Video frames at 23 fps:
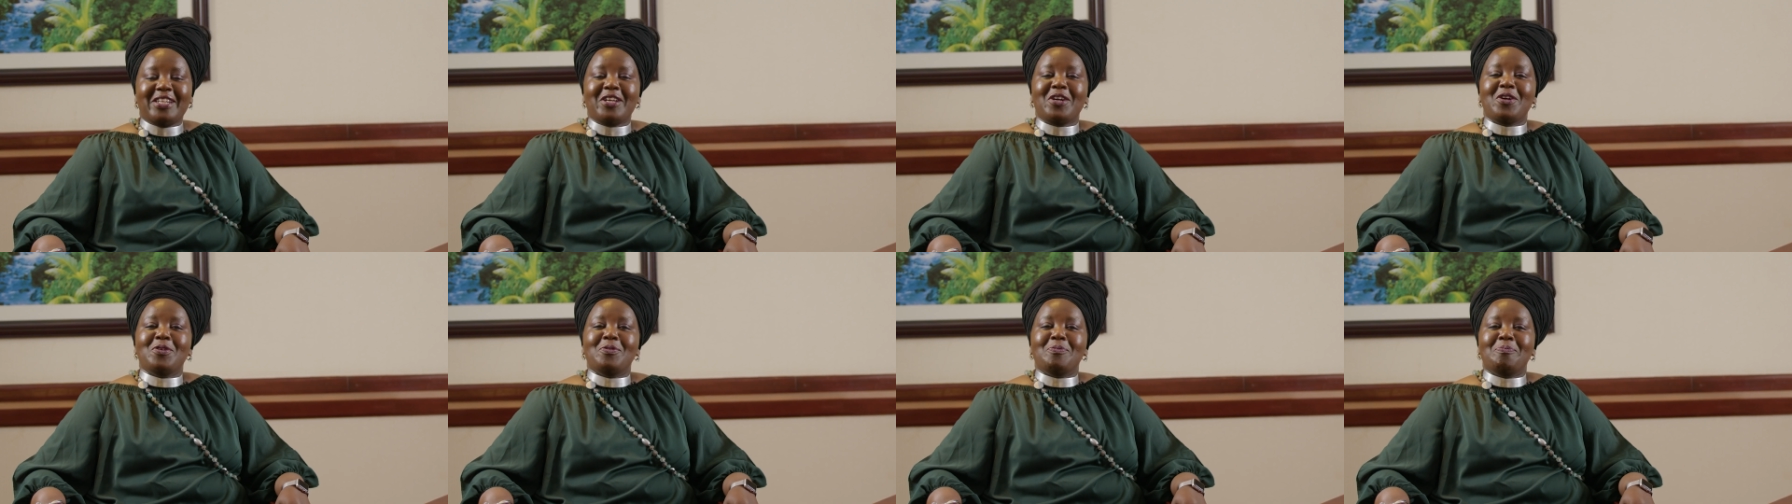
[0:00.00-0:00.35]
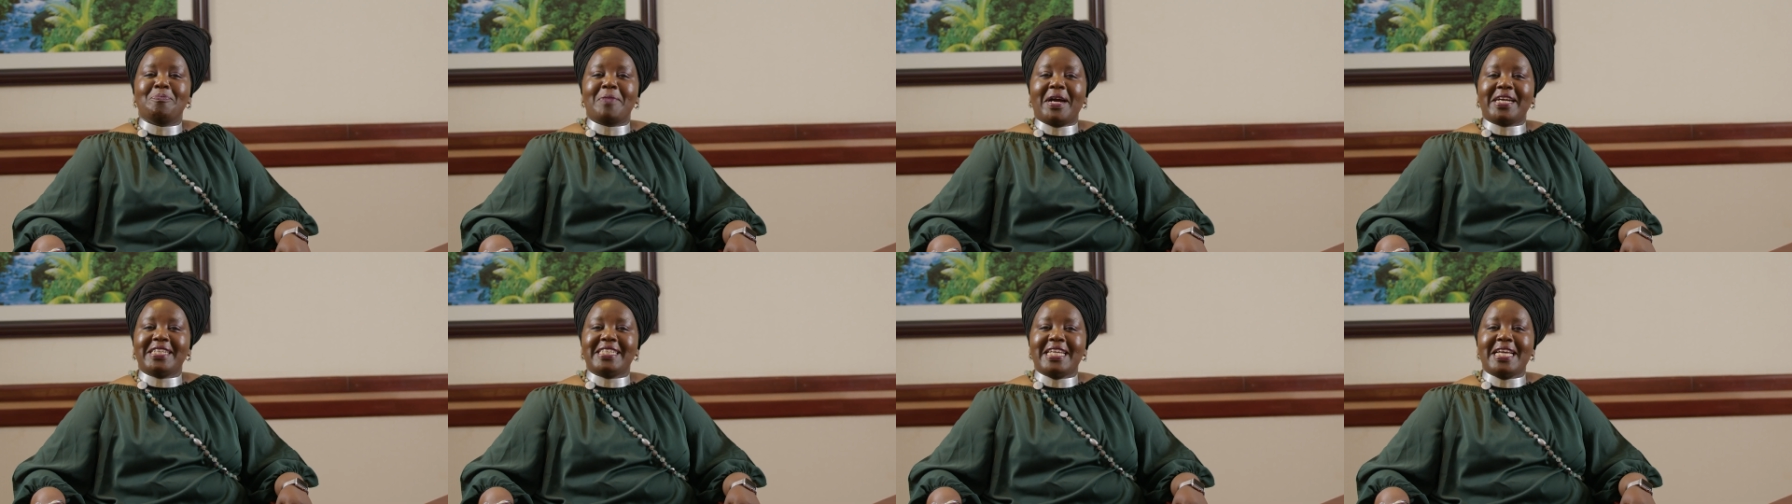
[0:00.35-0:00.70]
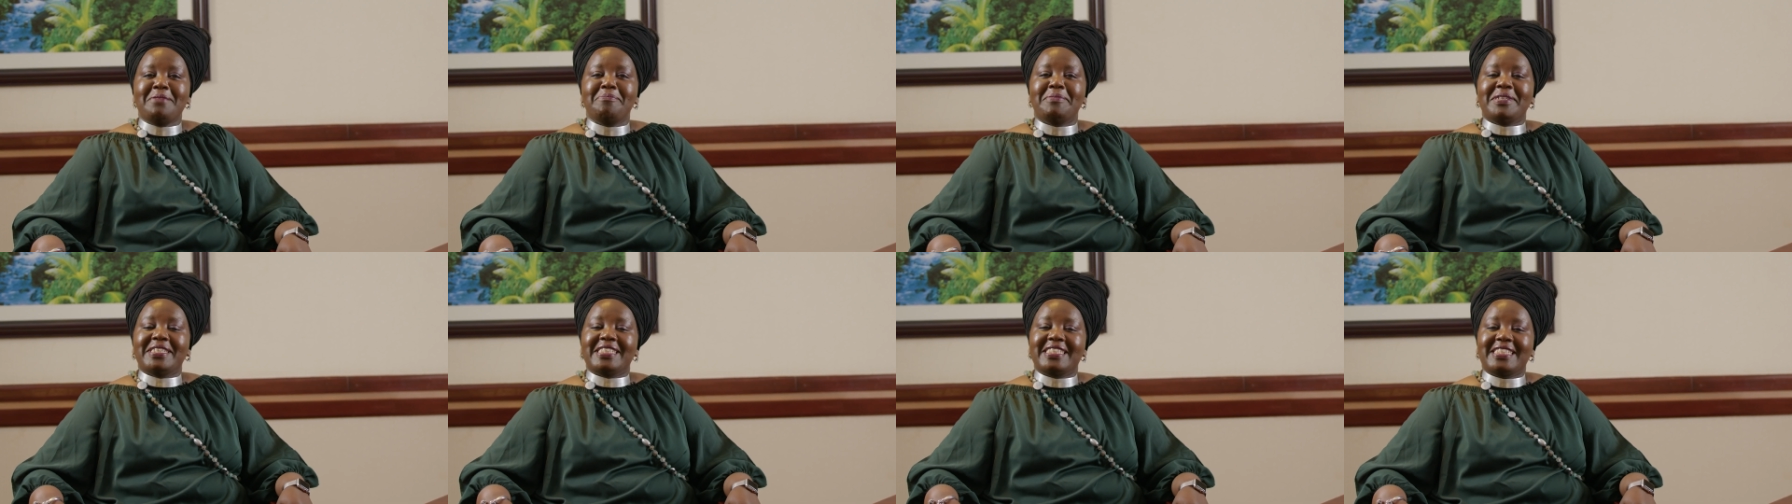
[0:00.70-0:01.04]
Hello, my
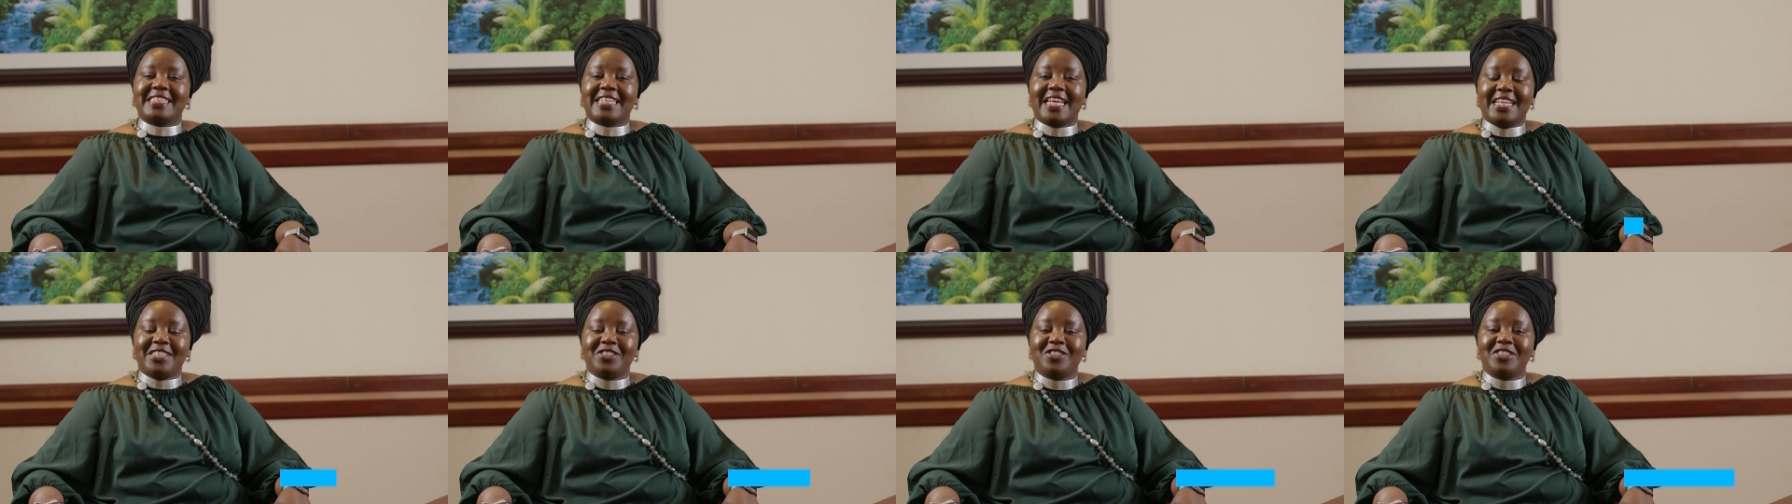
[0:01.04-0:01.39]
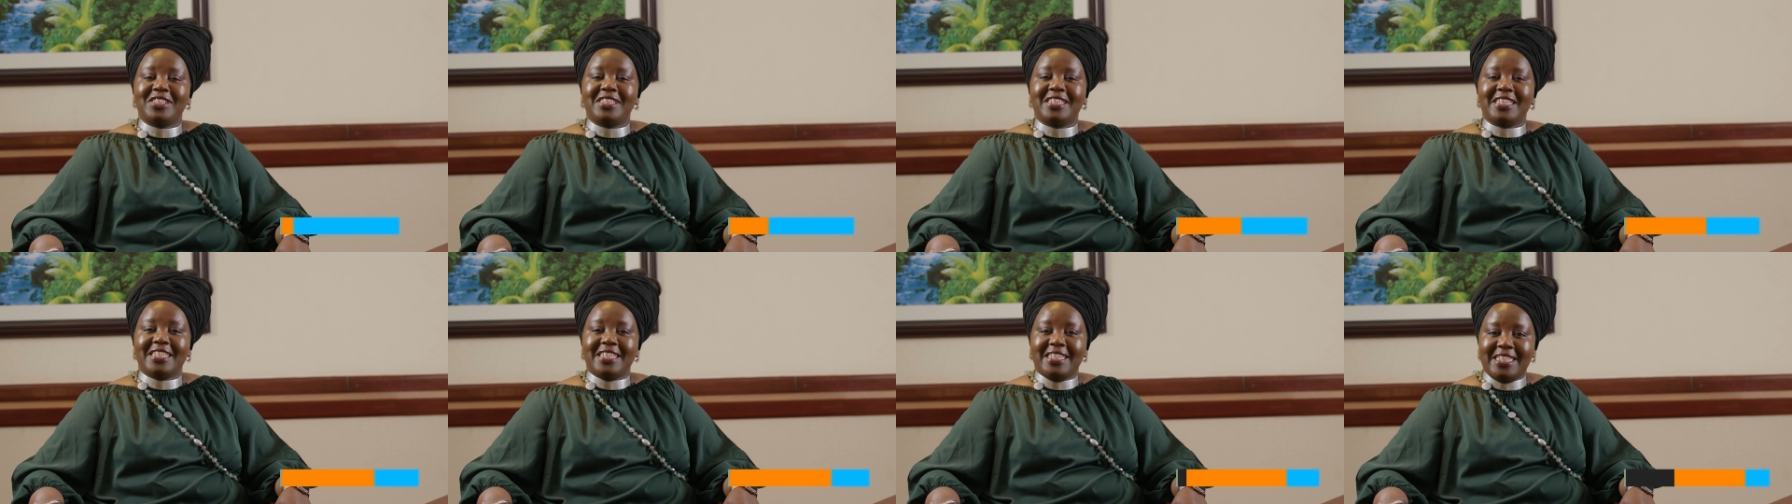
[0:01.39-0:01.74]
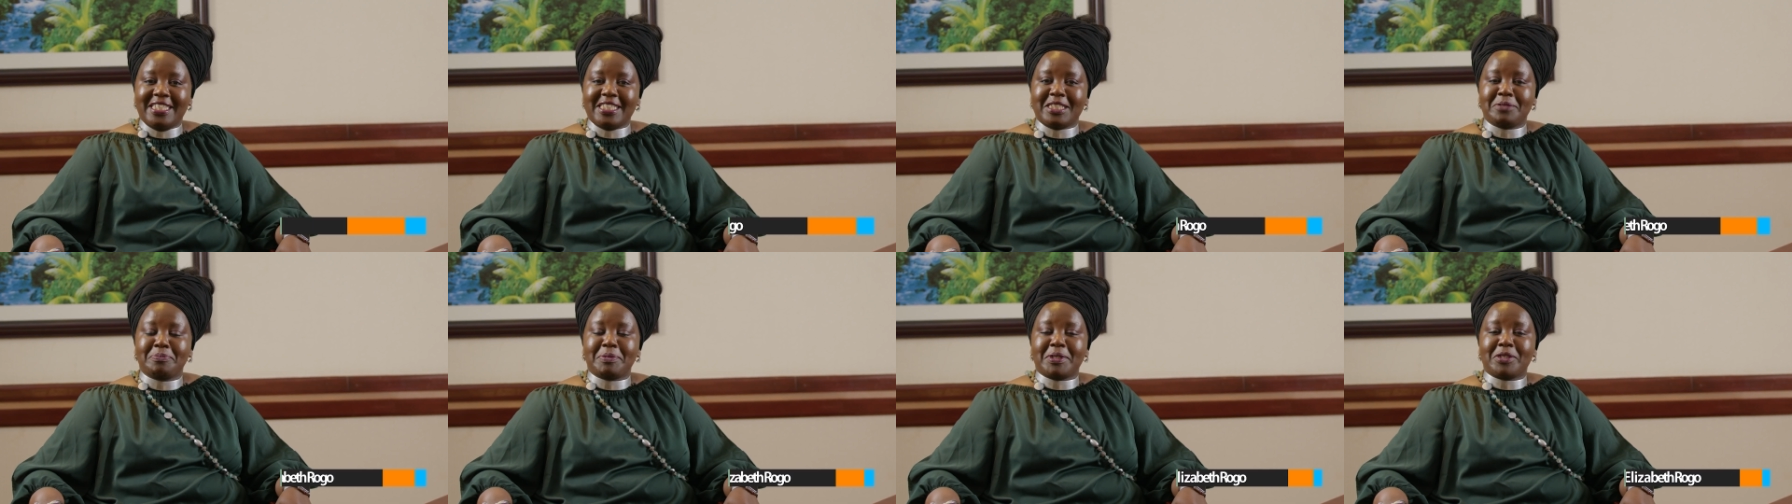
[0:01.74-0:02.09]
name is Engineer
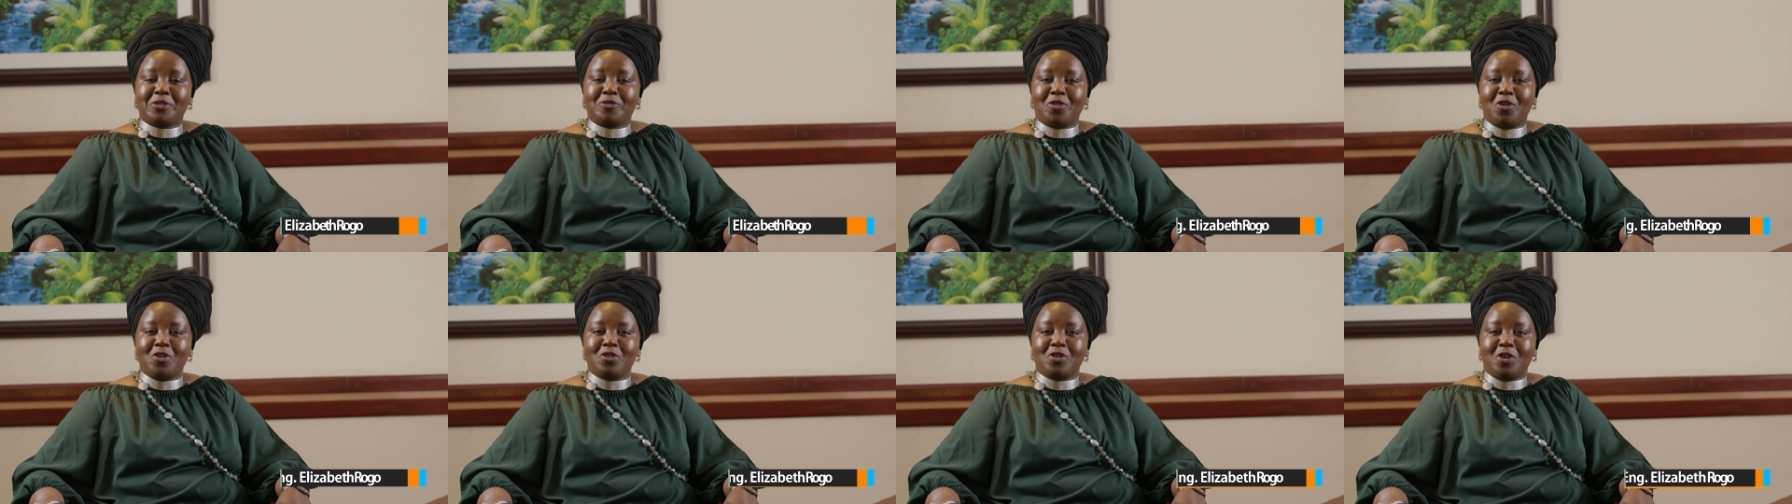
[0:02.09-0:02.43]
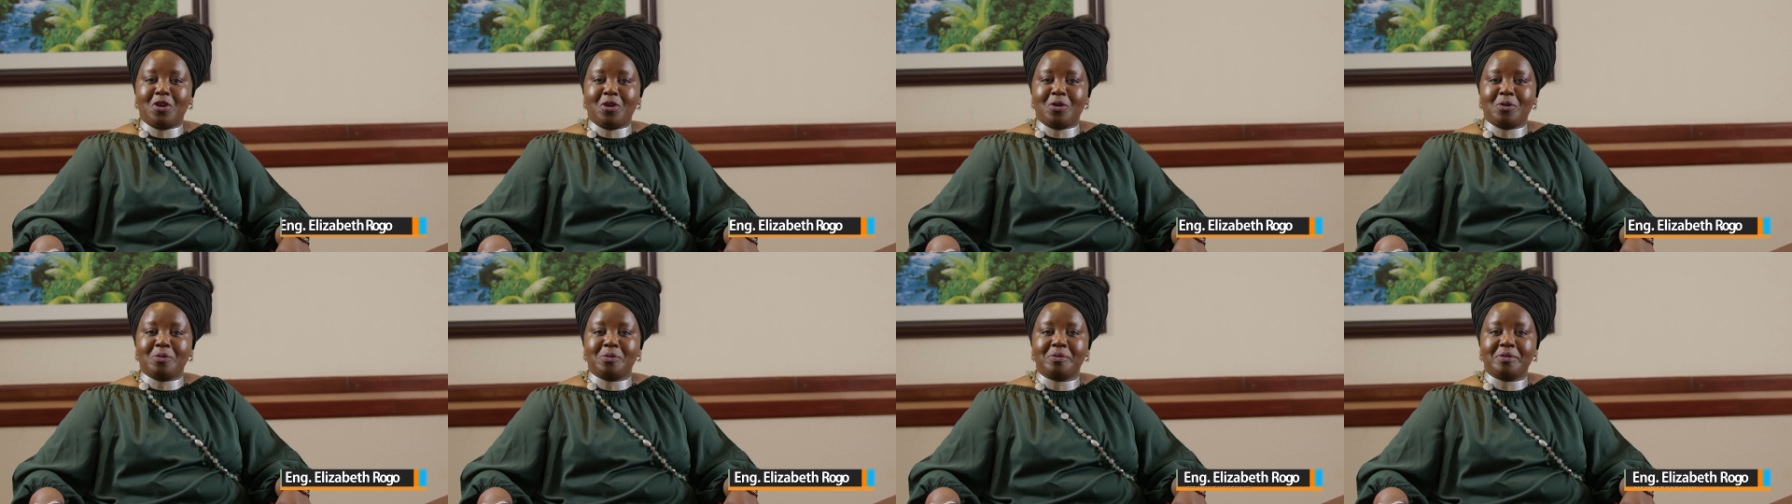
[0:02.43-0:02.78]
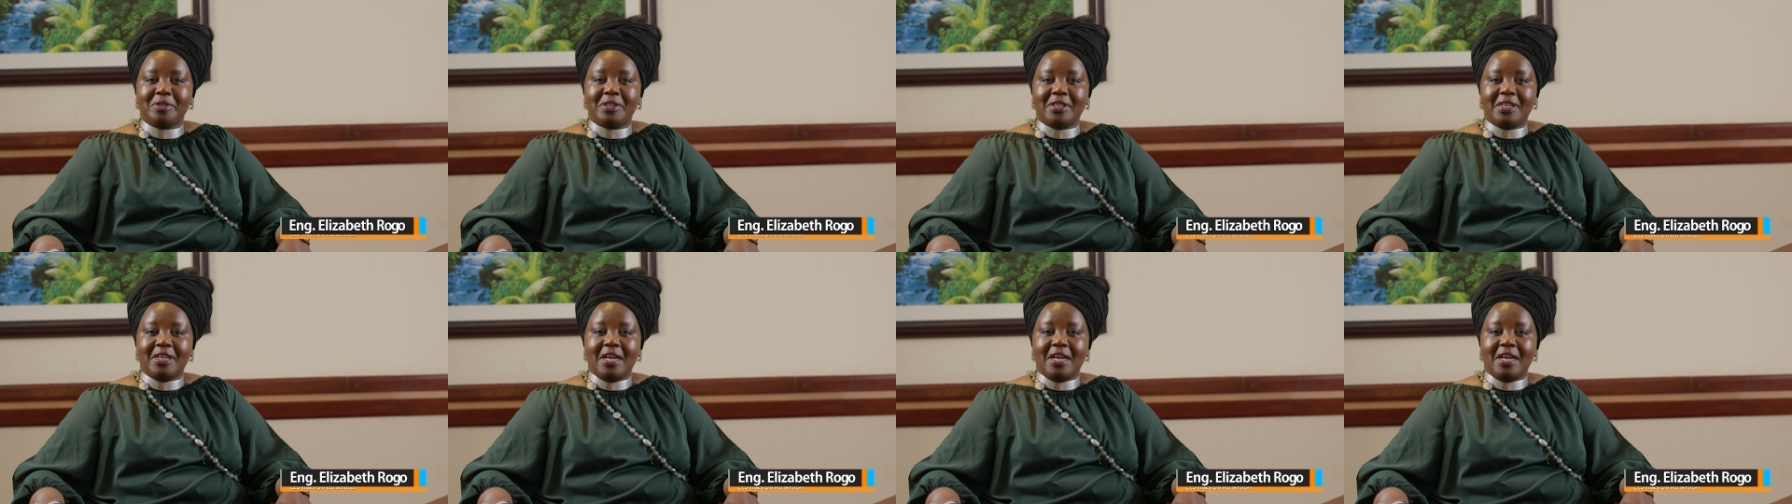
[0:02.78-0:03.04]
Elizabeth Rogo.